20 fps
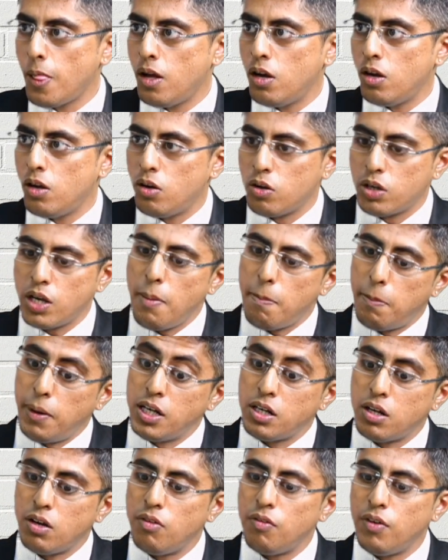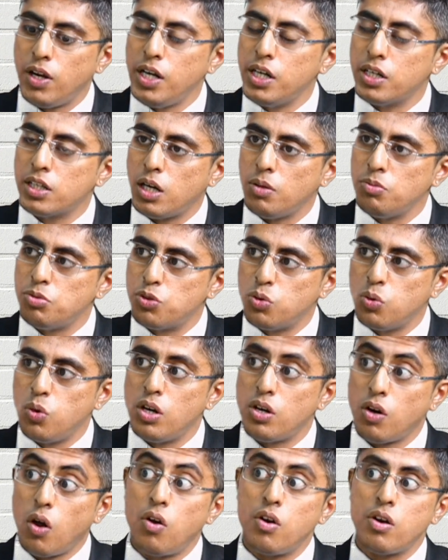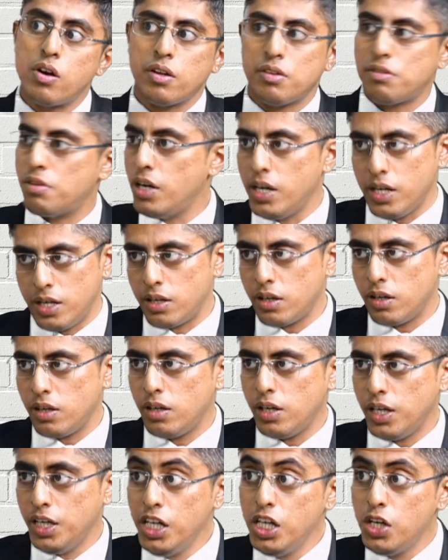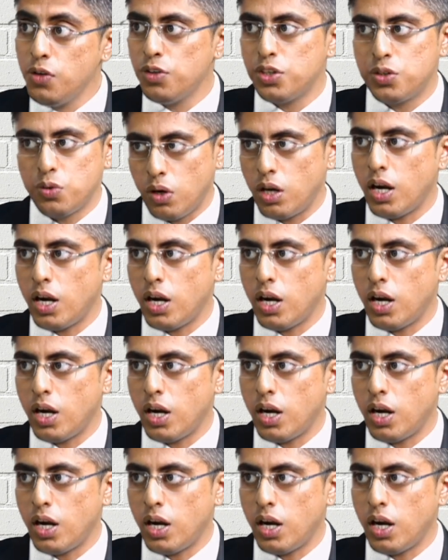Okay. But when it comes to a non-resident individual,